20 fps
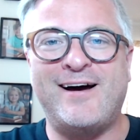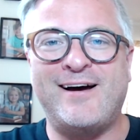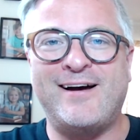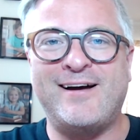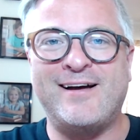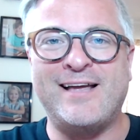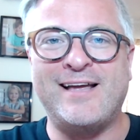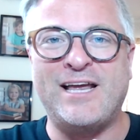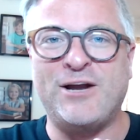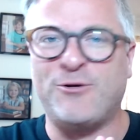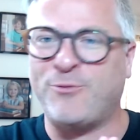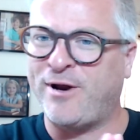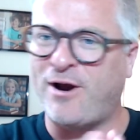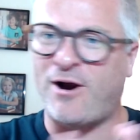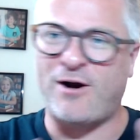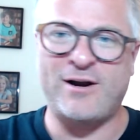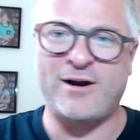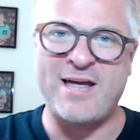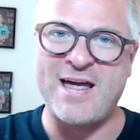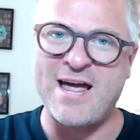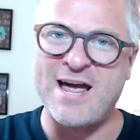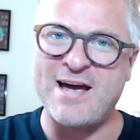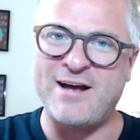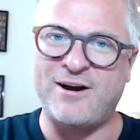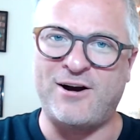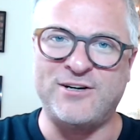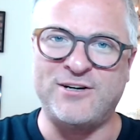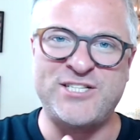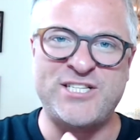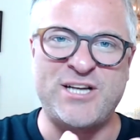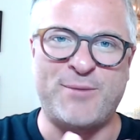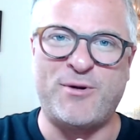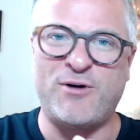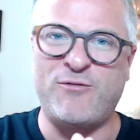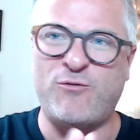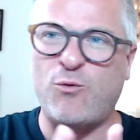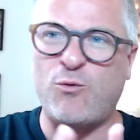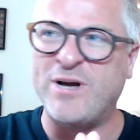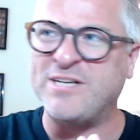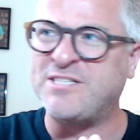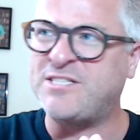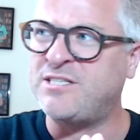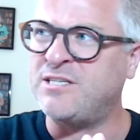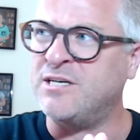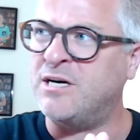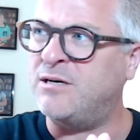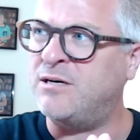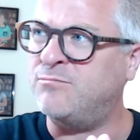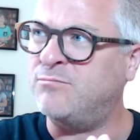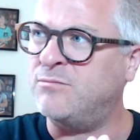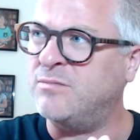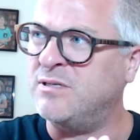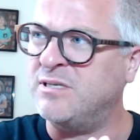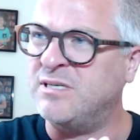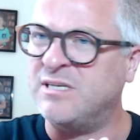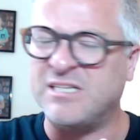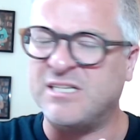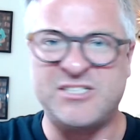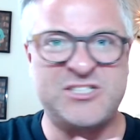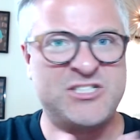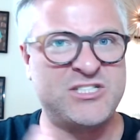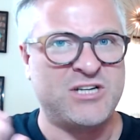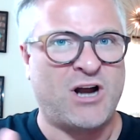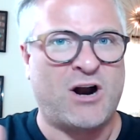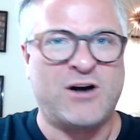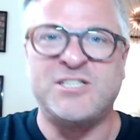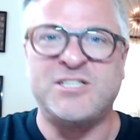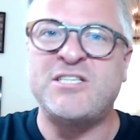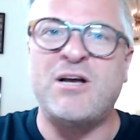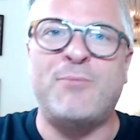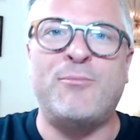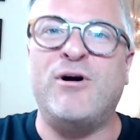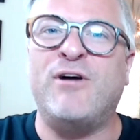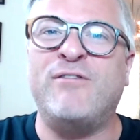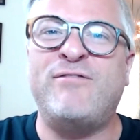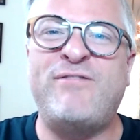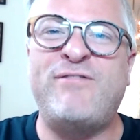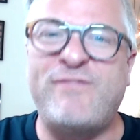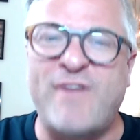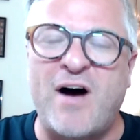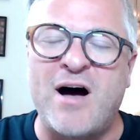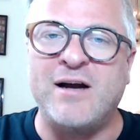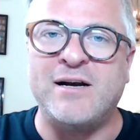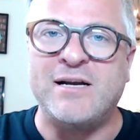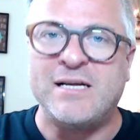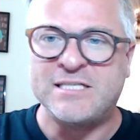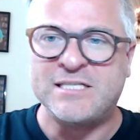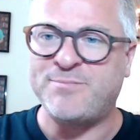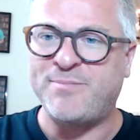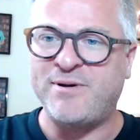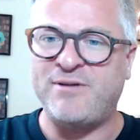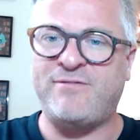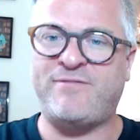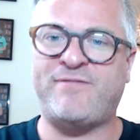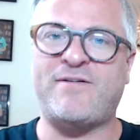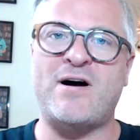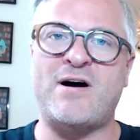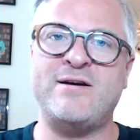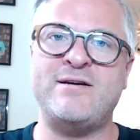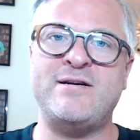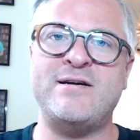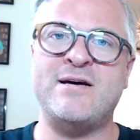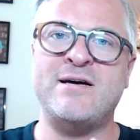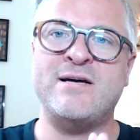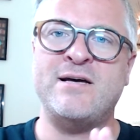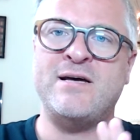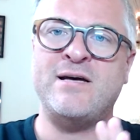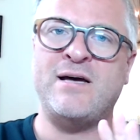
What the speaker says: here we are again, our summer of wisdom, our summer of fun. It's been fun.